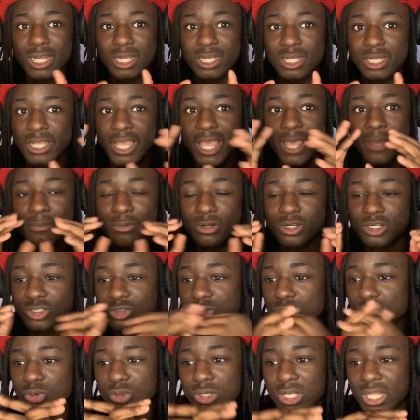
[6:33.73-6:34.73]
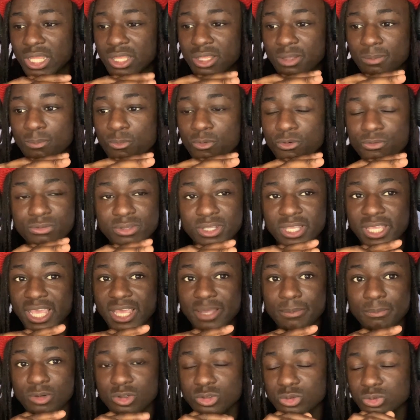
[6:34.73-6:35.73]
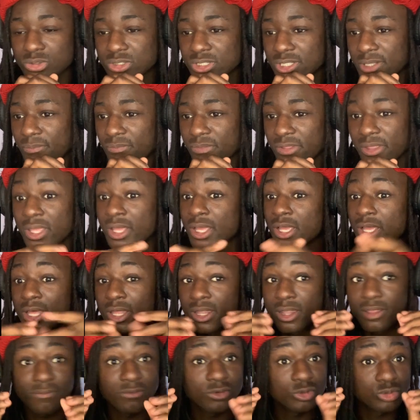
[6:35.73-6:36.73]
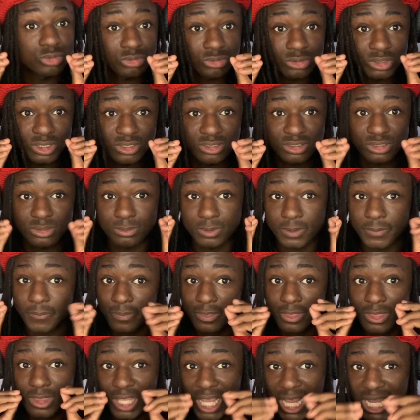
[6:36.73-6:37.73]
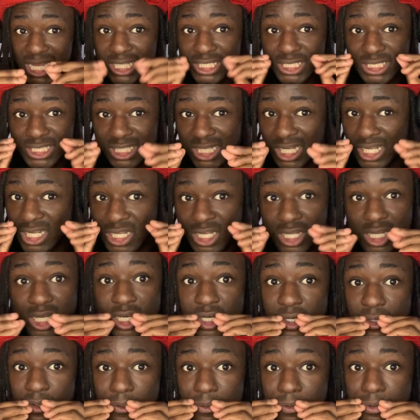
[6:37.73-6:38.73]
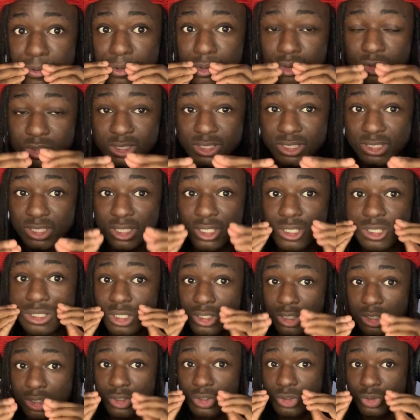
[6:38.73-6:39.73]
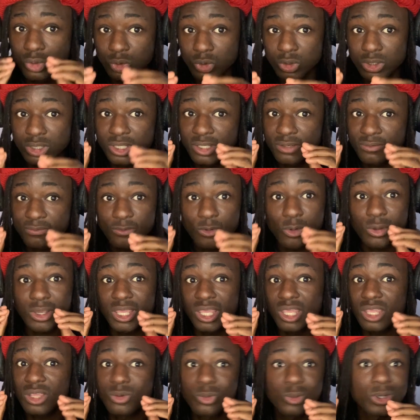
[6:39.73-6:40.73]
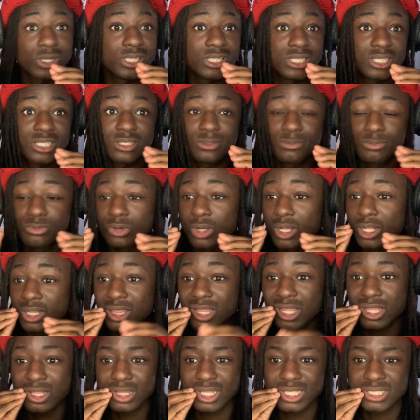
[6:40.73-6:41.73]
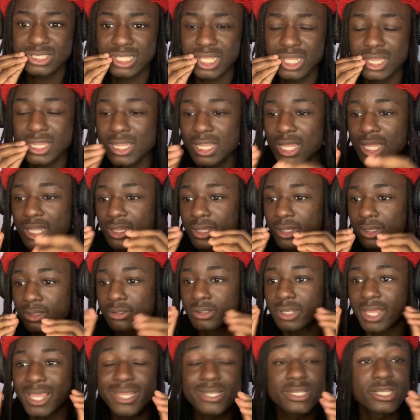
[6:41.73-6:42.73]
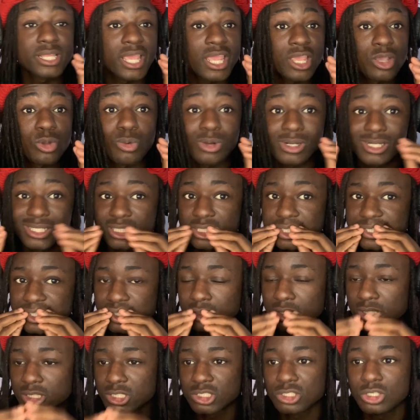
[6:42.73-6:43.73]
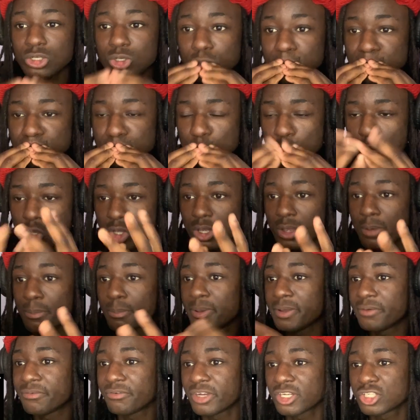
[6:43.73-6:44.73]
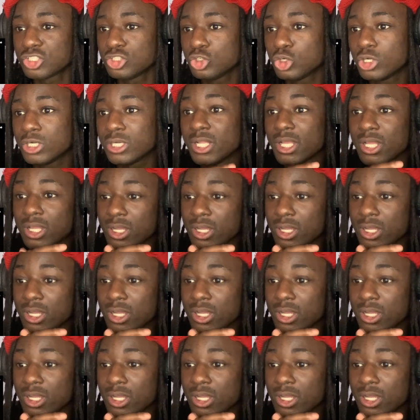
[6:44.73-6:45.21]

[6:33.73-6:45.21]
cameras or like movie cameras or something. The visuals were crispy. Ayra Starr looked good in 4K quality, bro. That's an 8K quality. She looked perfection.